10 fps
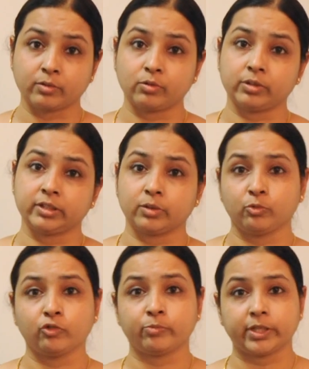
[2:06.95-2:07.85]
role in the
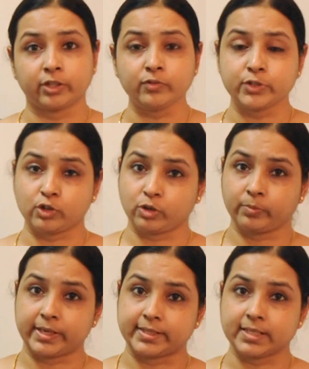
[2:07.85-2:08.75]
movement of
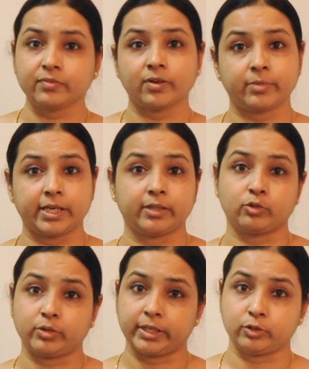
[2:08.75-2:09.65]
stock prices from day
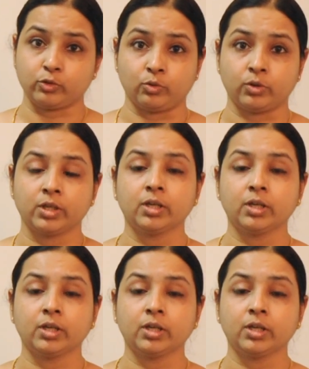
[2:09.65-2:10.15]
to day too.